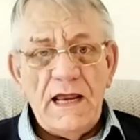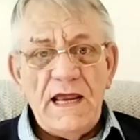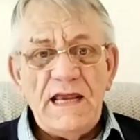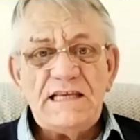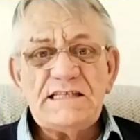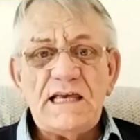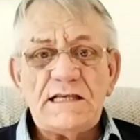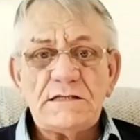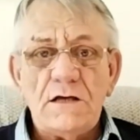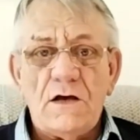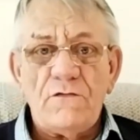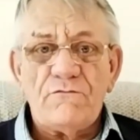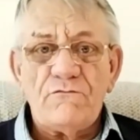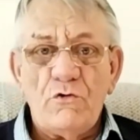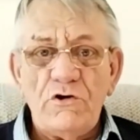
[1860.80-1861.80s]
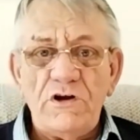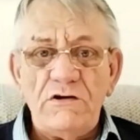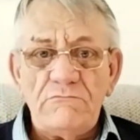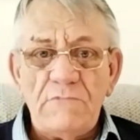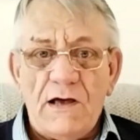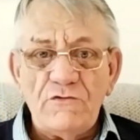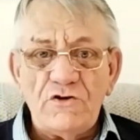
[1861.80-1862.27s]
He sets off
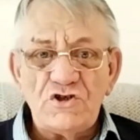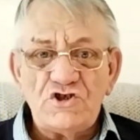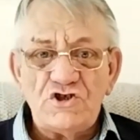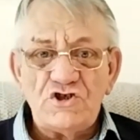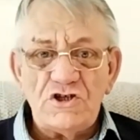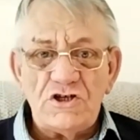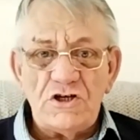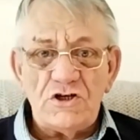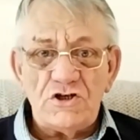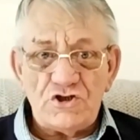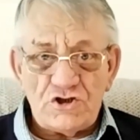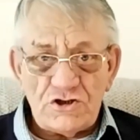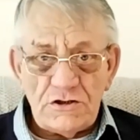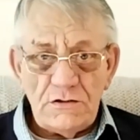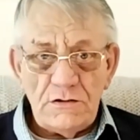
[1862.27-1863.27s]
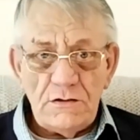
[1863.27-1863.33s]
running round the church,